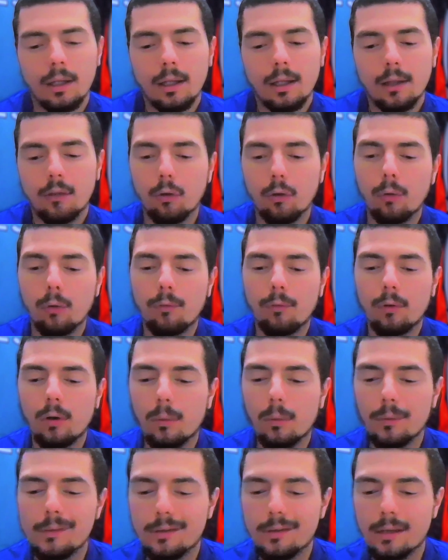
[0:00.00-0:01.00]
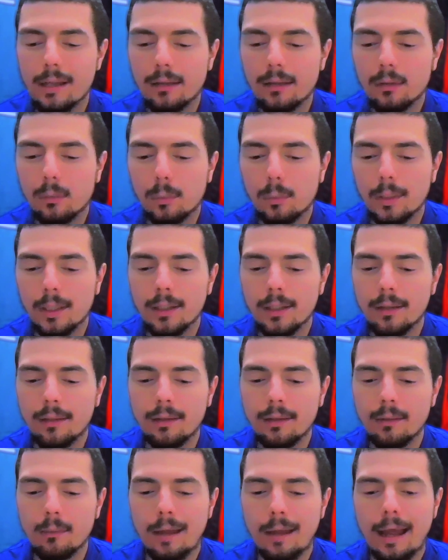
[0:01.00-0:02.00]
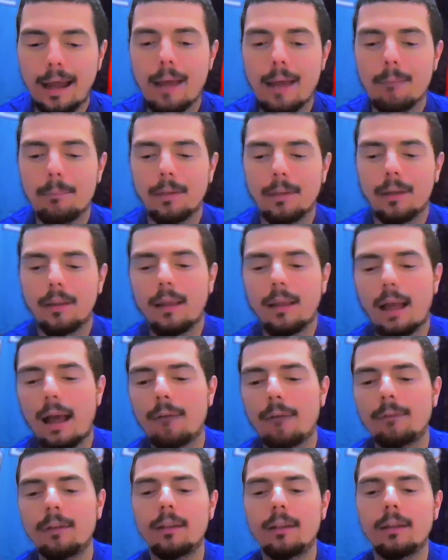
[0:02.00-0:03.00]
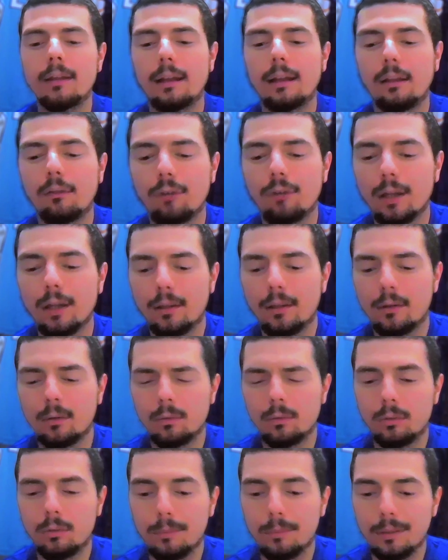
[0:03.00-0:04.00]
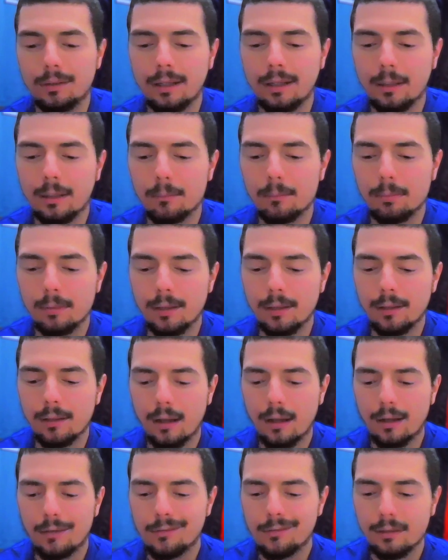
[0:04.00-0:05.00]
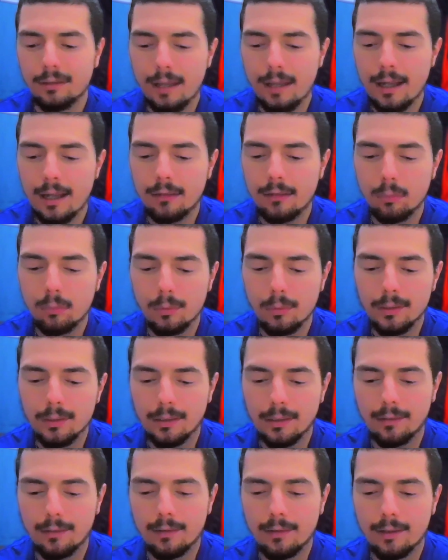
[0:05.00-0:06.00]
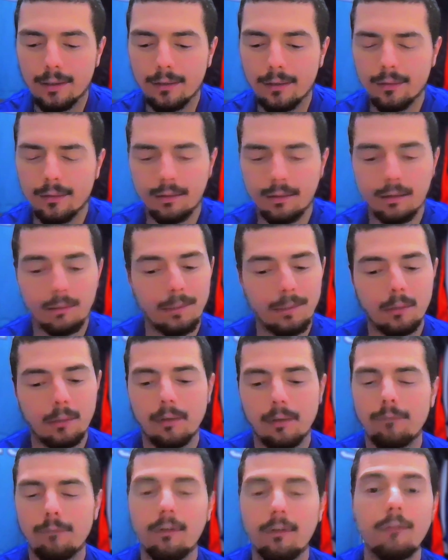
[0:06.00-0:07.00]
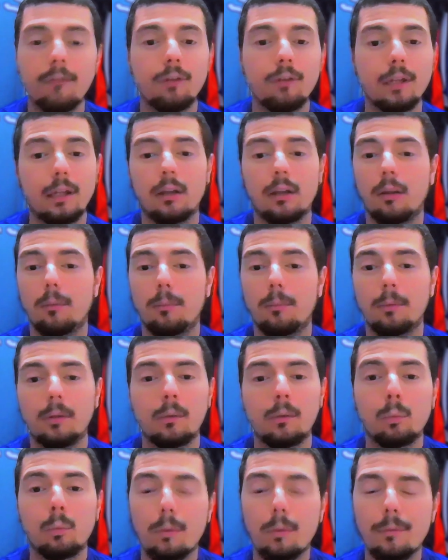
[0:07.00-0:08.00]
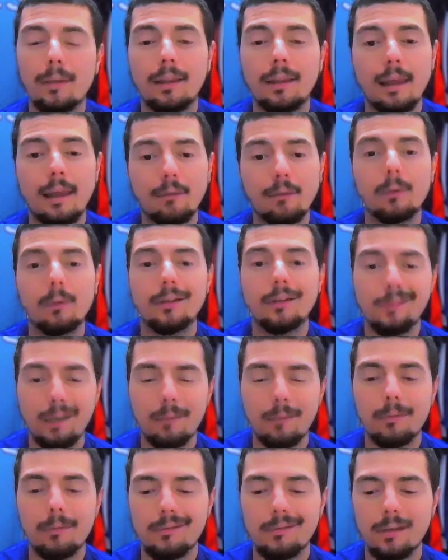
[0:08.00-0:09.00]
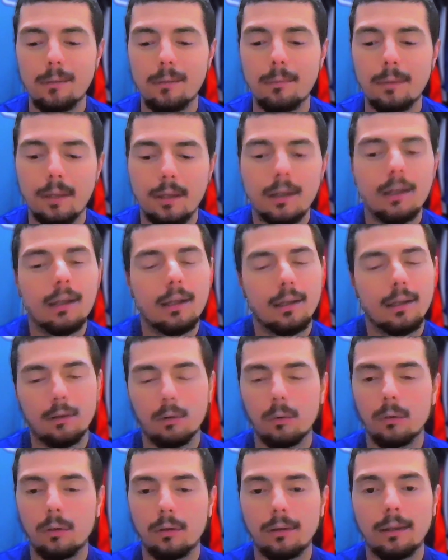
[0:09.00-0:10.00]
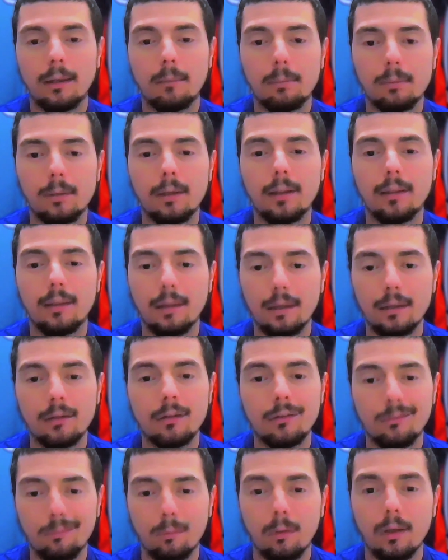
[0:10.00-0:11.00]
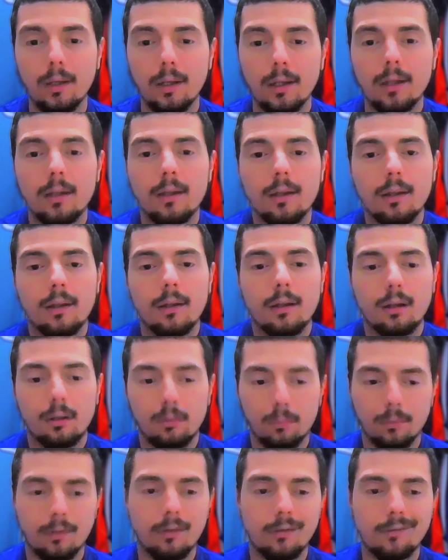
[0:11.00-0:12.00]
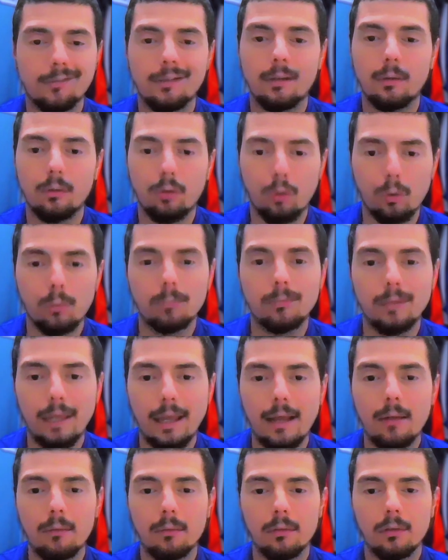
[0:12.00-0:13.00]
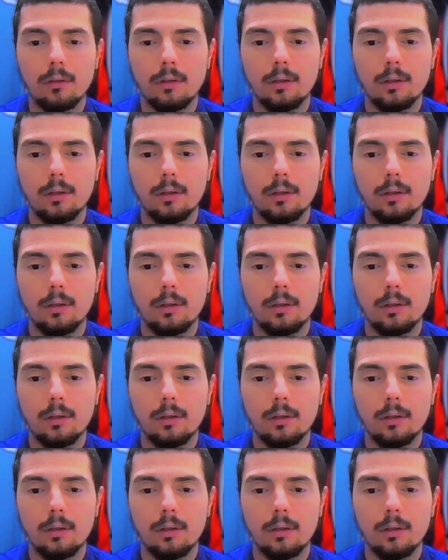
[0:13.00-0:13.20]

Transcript: And so overall, we're just gonna have to wait and see what happens. Obviously, this fight is going to be taking place on July 26th. It's gonna be a great fight for the undisputed women's heavyweight championship. It's going to take place in Detroit, Claressa Shields' hometown.